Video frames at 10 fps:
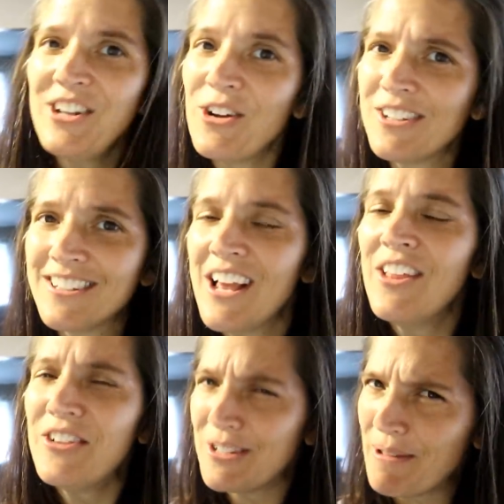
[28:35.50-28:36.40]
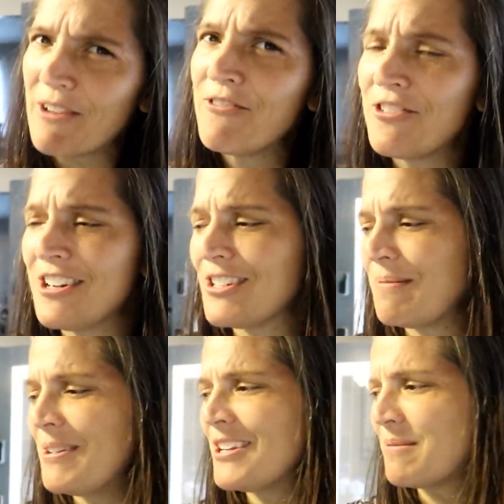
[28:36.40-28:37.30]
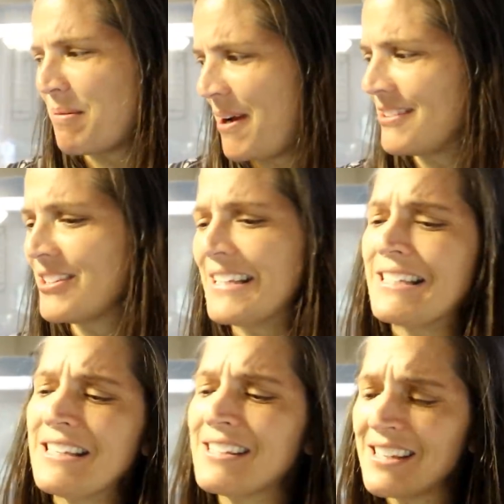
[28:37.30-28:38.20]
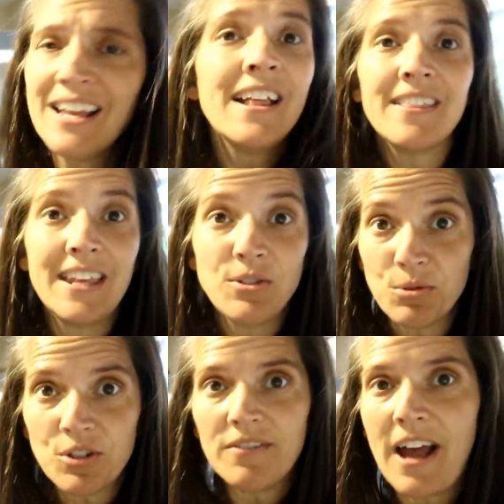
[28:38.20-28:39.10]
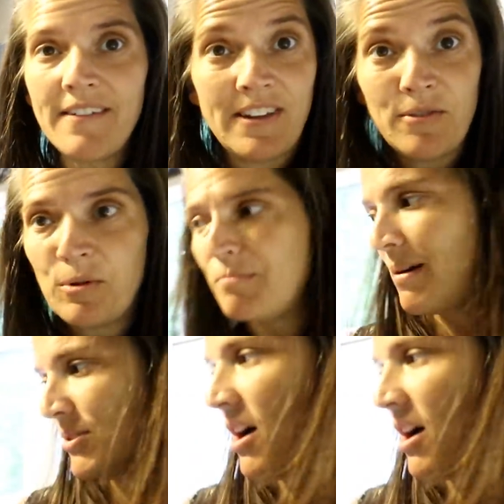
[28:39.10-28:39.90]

no, because there's like freezer meals and preparing. So this is Kids will survive even when mom's